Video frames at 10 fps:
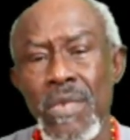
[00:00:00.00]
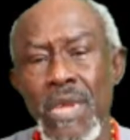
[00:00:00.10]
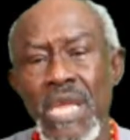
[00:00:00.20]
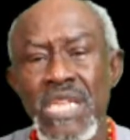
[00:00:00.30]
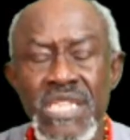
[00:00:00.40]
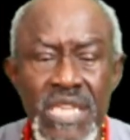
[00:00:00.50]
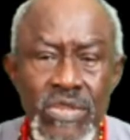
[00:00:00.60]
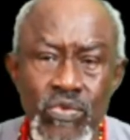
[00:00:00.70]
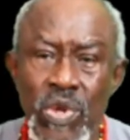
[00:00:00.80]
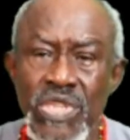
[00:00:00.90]
and the
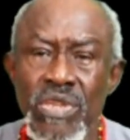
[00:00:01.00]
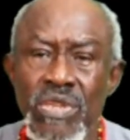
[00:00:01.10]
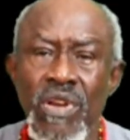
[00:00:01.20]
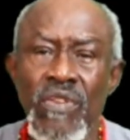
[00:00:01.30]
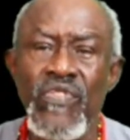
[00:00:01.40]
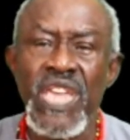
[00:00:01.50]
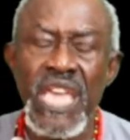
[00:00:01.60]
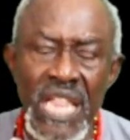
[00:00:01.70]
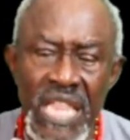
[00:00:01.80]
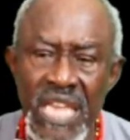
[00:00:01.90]
situation of
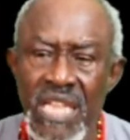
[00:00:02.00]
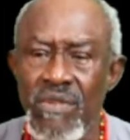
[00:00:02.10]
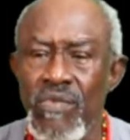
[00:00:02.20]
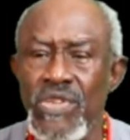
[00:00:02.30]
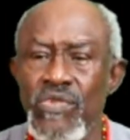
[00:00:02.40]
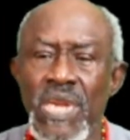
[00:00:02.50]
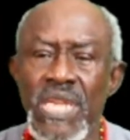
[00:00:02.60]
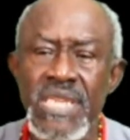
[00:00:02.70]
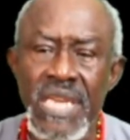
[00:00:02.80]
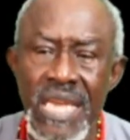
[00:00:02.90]
killing,
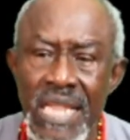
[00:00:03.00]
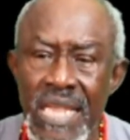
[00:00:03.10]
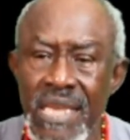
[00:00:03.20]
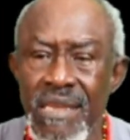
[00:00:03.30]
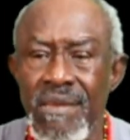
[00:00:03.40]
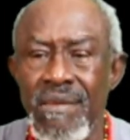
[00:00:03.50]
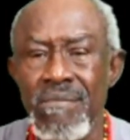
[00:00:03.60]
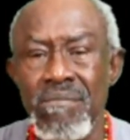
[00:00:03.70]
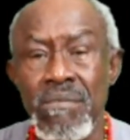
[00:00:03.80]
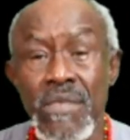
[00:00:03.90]
ritualistic killing?
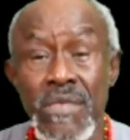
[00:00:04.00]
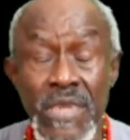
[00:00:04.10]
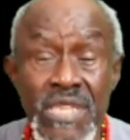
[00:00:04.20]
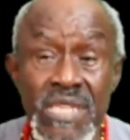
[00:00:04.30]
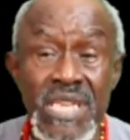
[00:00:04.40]
This is